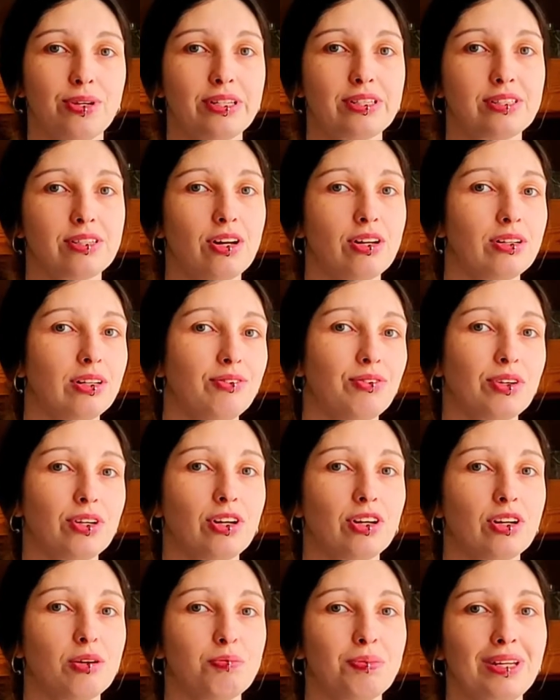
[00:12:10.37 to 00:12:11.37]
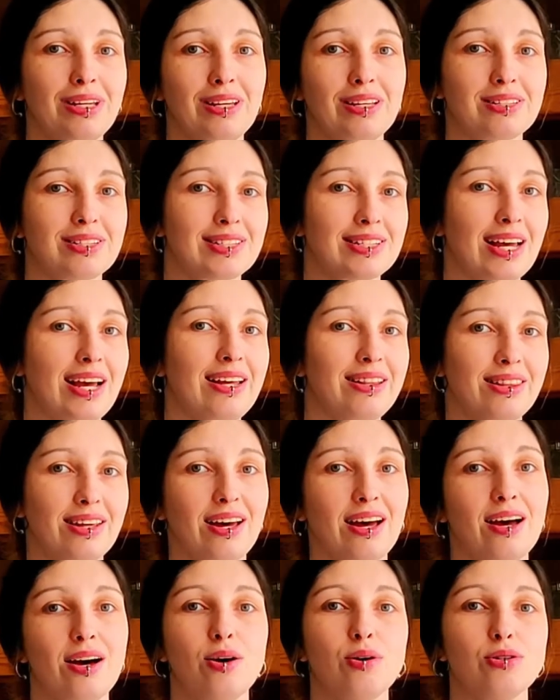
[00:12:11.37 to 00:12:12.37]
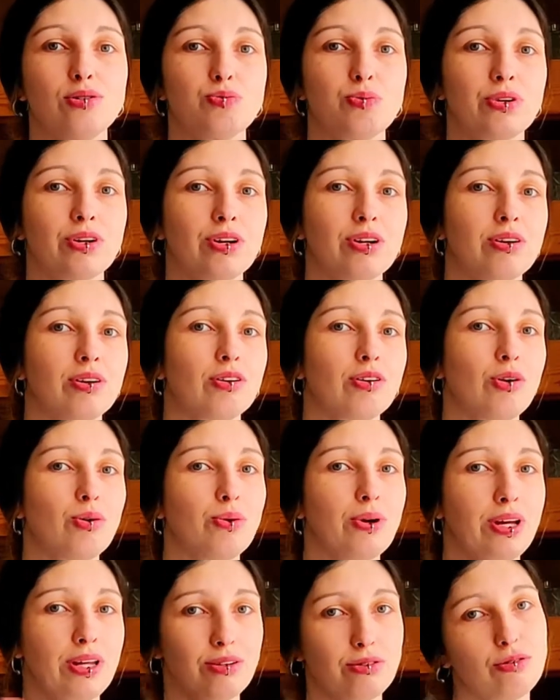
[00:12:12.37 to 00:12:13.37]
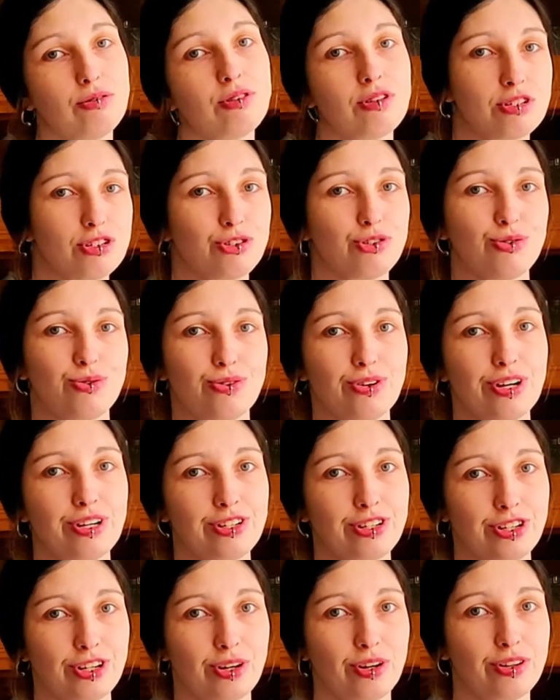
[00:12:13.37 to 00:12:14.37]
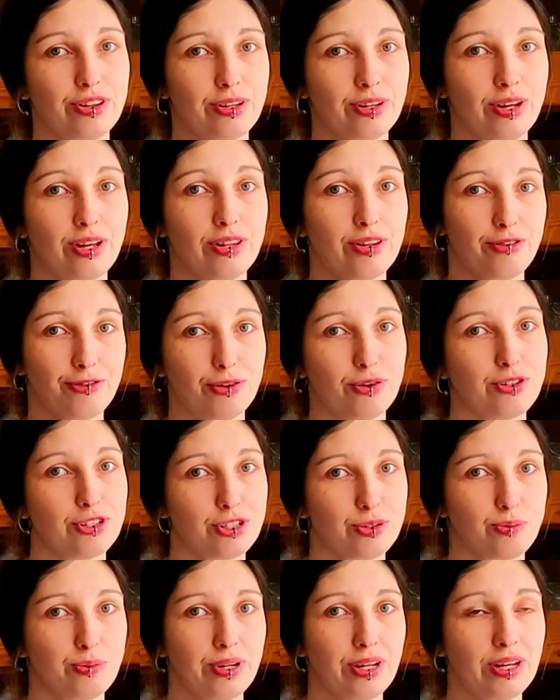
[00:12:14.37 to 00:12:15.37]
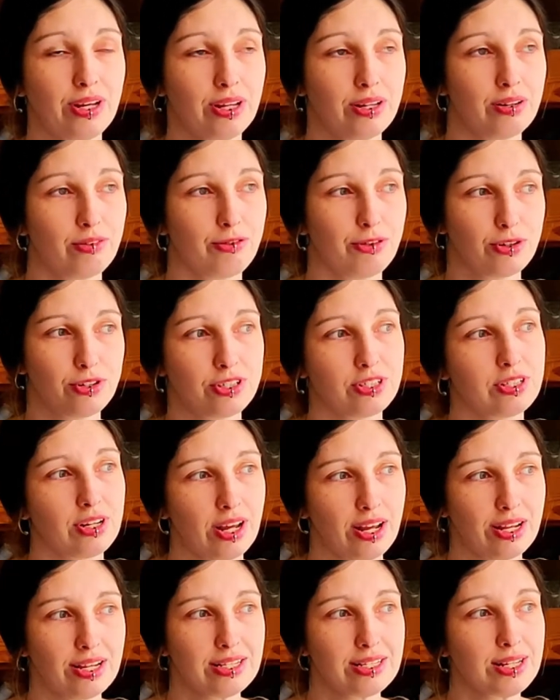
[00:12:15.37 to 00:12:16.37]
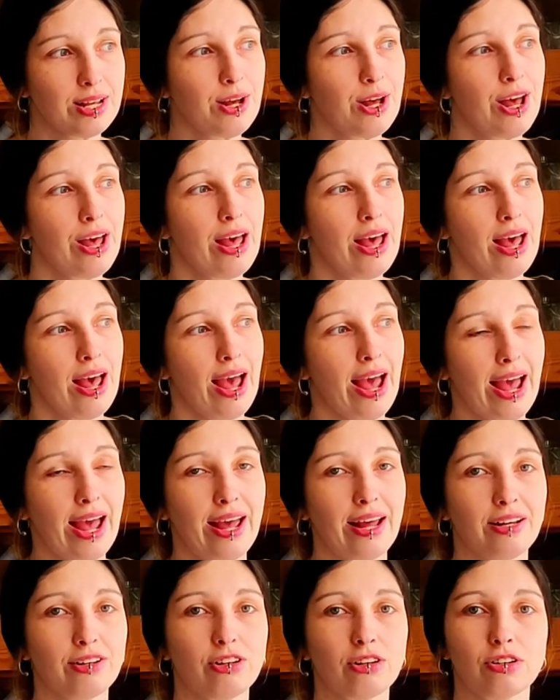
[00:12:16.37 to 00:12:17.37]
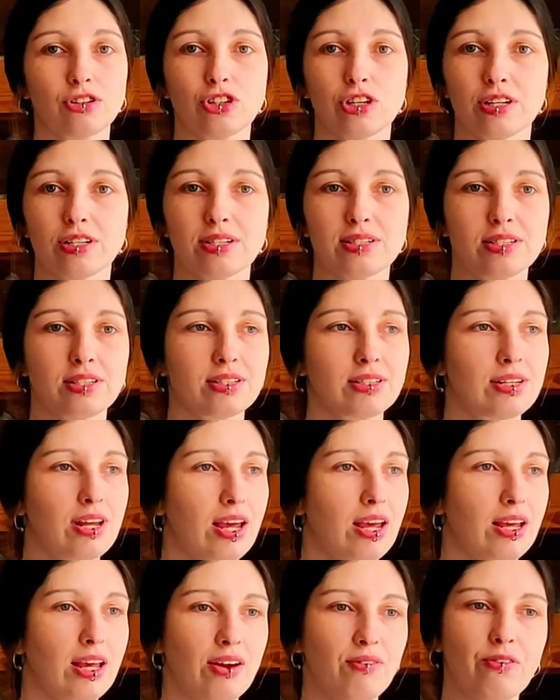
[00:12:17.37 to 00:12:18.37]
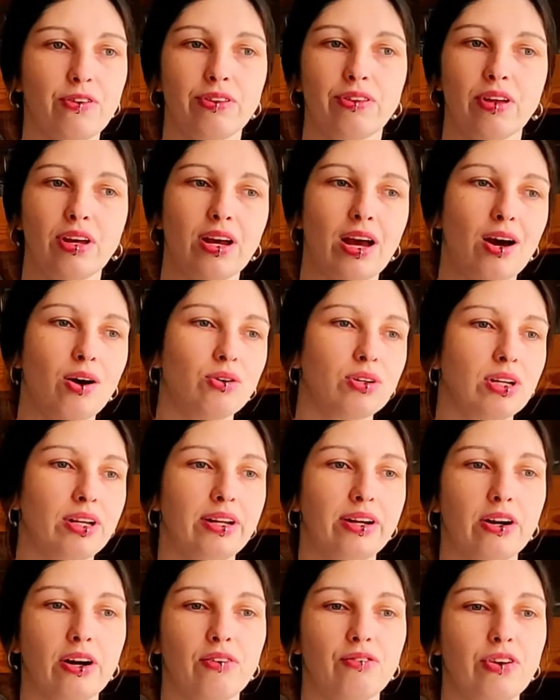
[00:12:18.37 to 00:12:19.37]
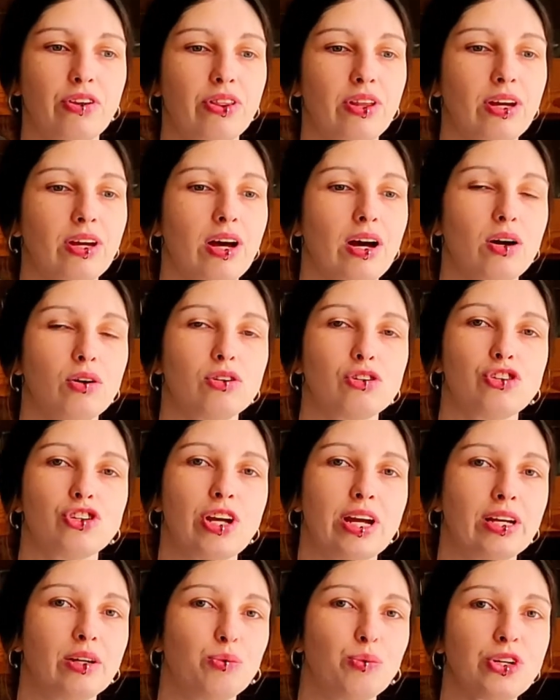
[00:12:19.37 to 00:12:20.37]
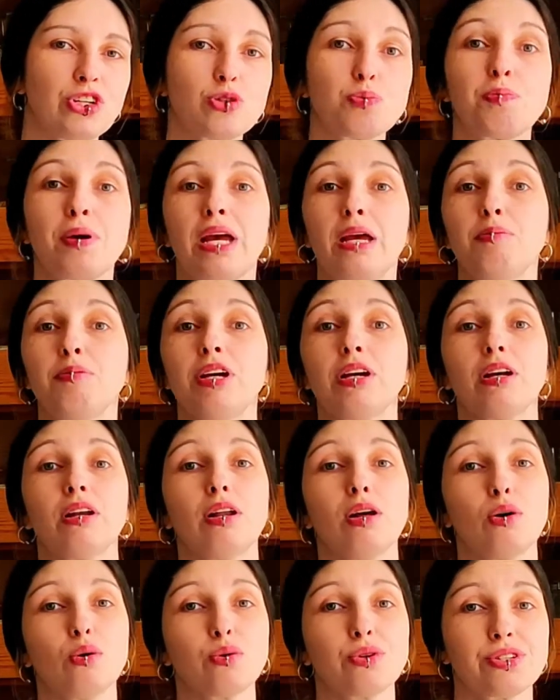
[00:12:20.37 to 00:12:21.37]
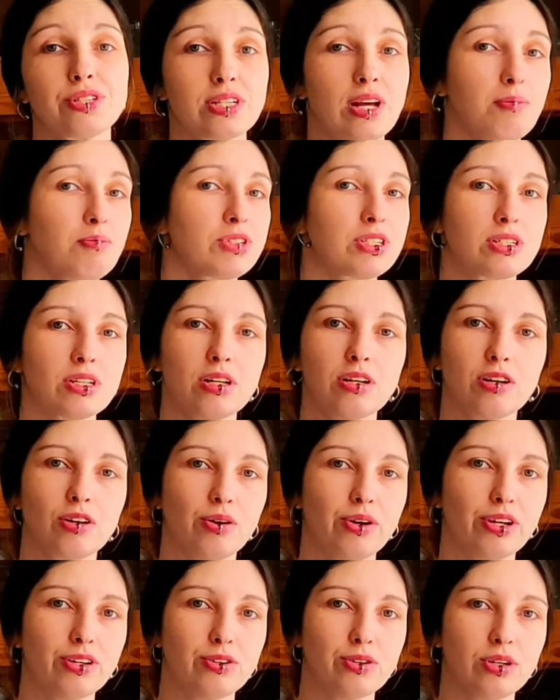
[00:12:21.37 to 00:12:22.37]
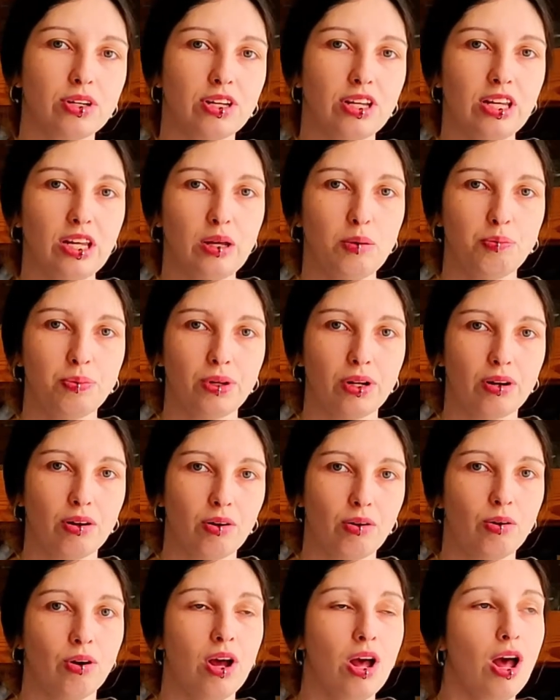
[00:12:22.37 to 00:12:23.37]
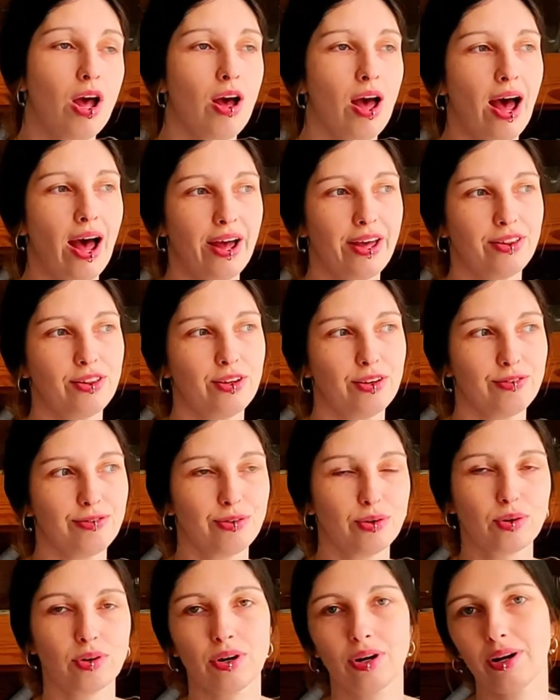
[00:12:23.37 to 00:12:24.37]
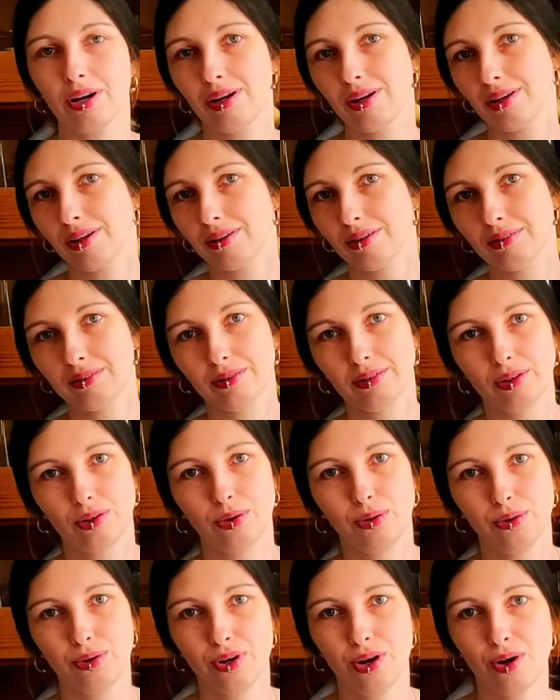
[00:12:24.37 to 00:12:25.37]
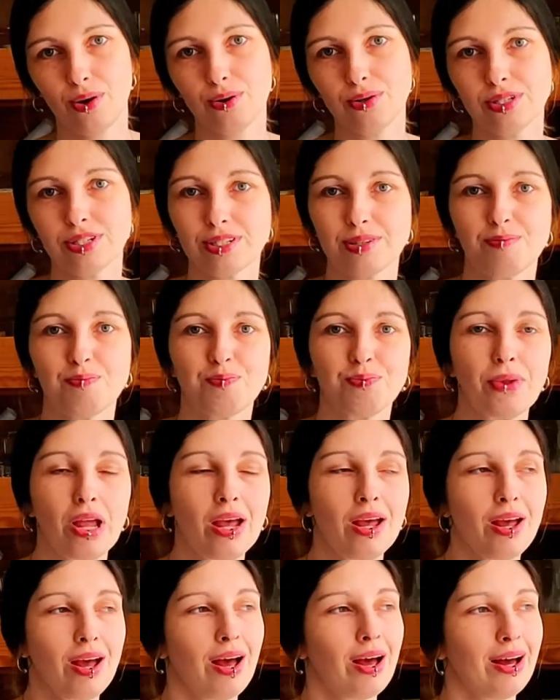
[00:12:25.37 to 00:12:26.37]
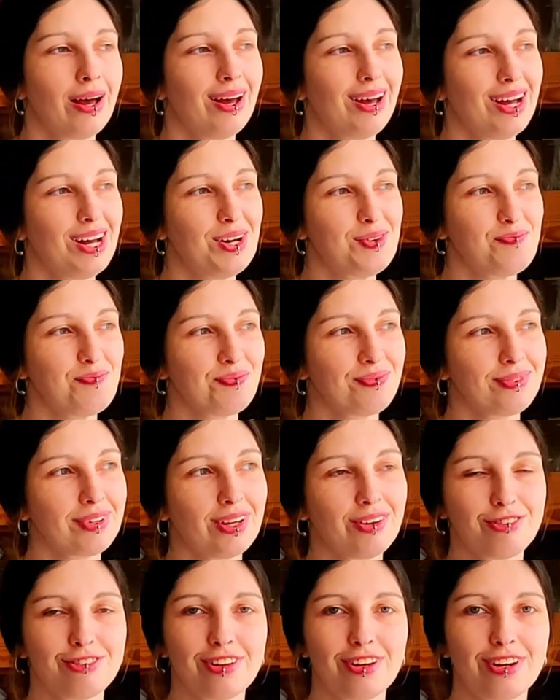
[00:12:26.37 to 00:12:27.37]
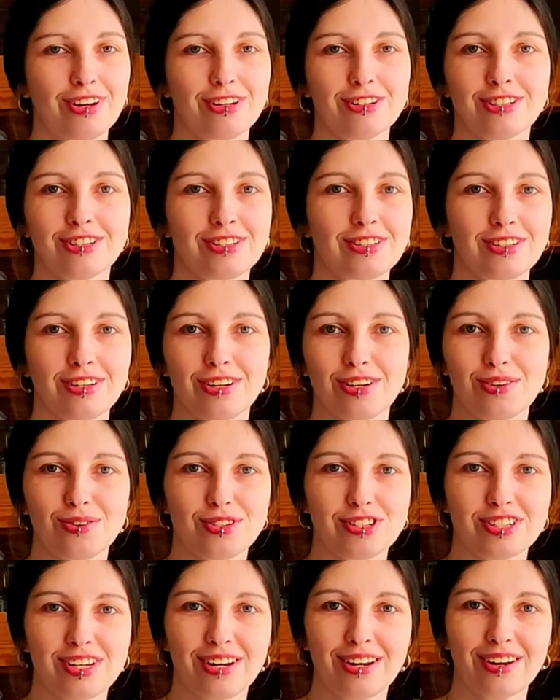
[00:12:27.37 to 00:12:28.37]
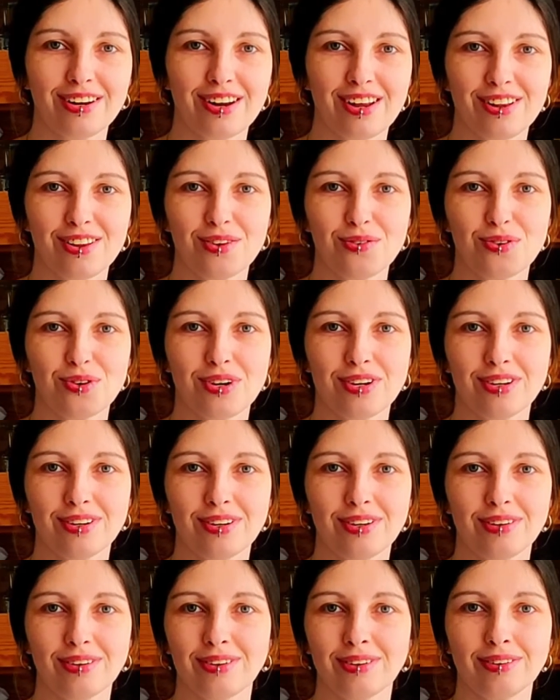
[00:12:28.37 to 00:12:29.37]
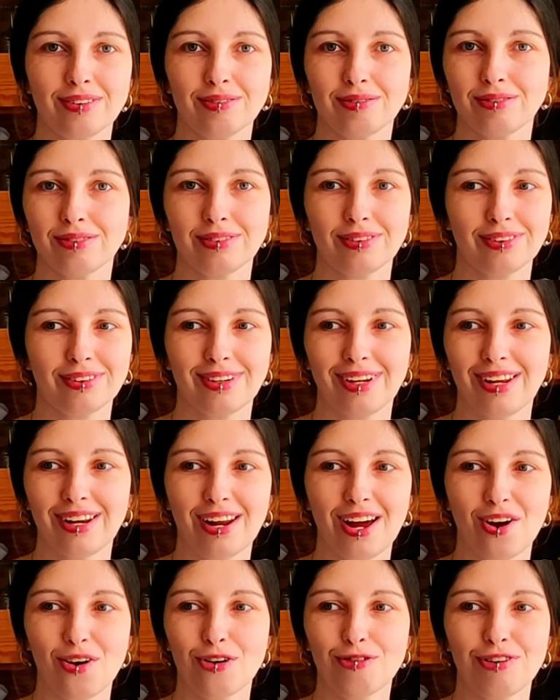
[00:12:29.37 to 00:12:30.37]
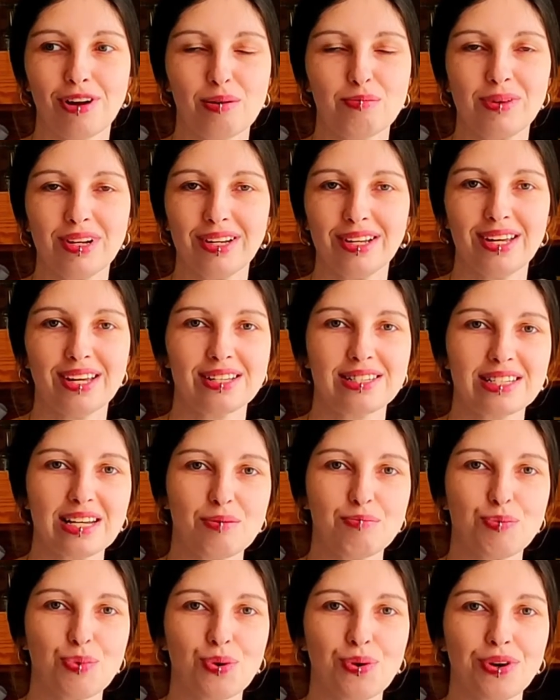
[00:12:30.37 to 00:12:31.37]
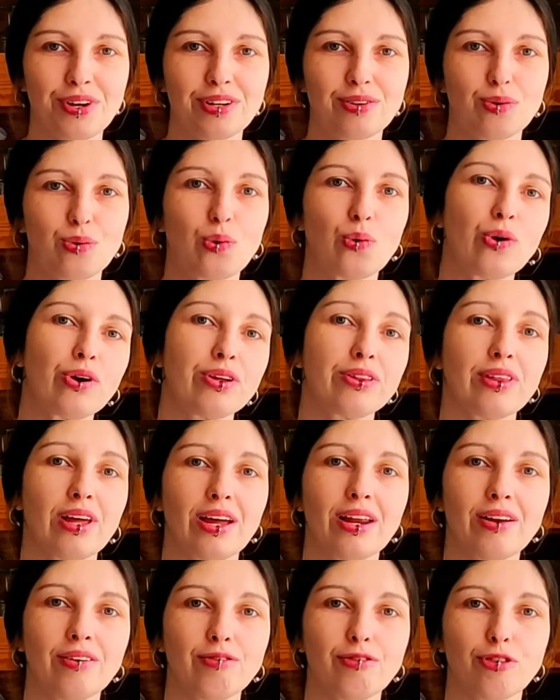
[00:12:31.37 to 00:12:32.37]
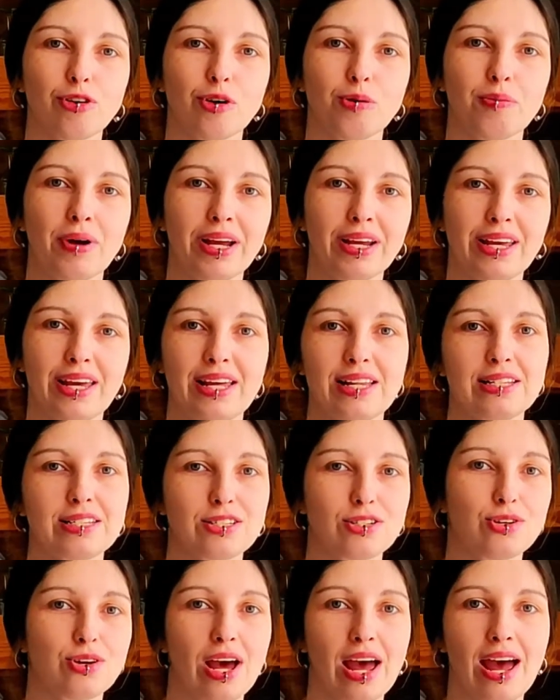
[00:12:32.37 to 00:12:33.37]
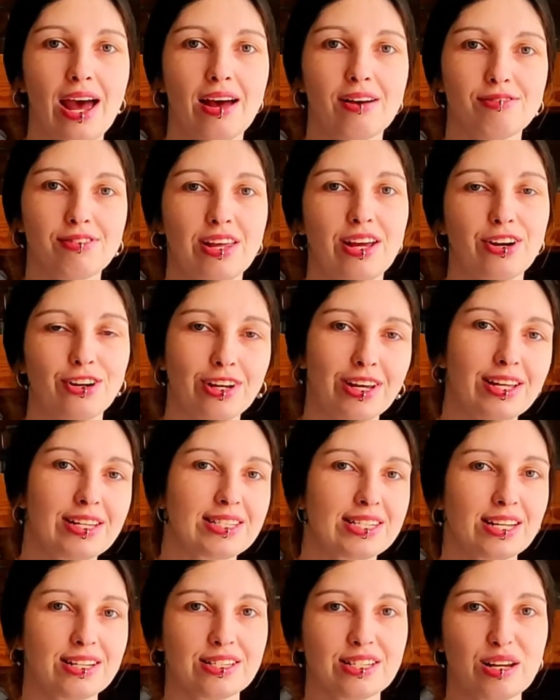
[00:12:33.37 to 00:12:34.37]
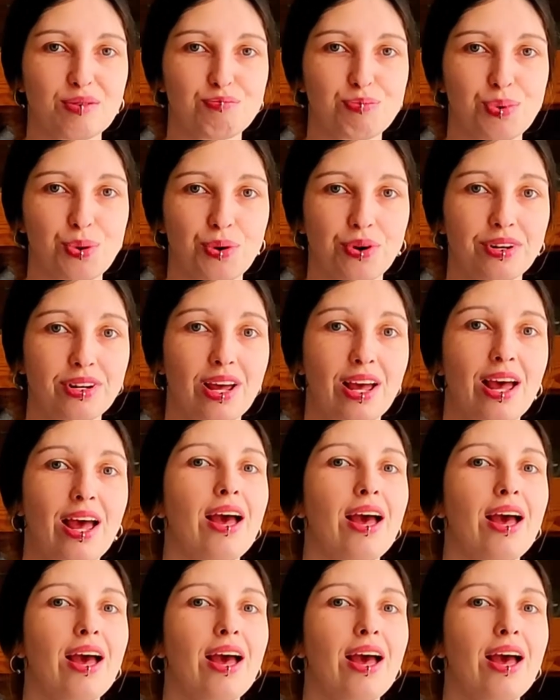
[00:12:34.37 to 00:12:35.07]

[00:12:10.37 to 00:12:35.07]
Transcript: It's not even gonna be inside the house. We're gonna go into the storage in the first week, in the first days, and just take everything out, clear everything out, check which baby clothes I'm still going to keep, you know, either for, who knows, if there's, you know, still another one in our family at some point, or then for my kids to have their kids at some point.